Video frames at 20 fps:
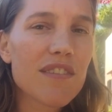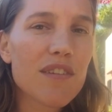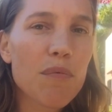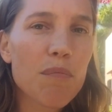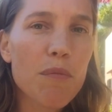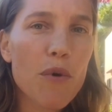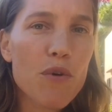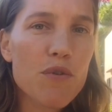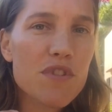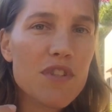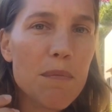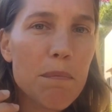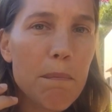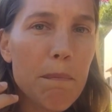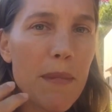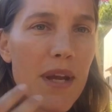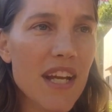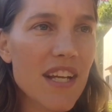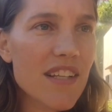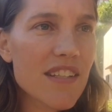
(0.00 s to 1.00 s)
most
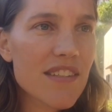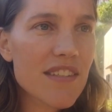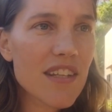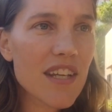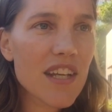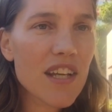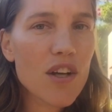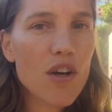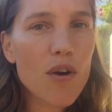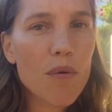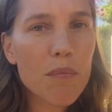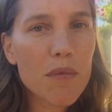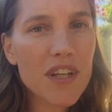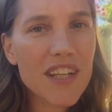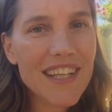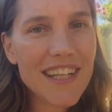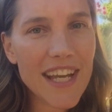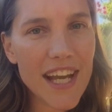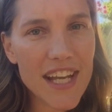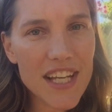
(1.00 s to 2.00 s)
amazing
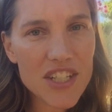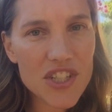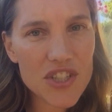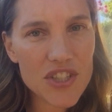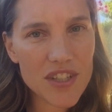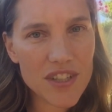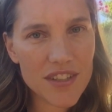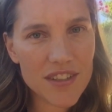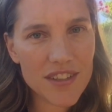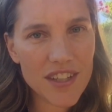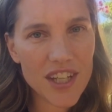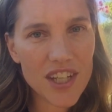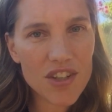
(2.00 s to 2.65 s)
communication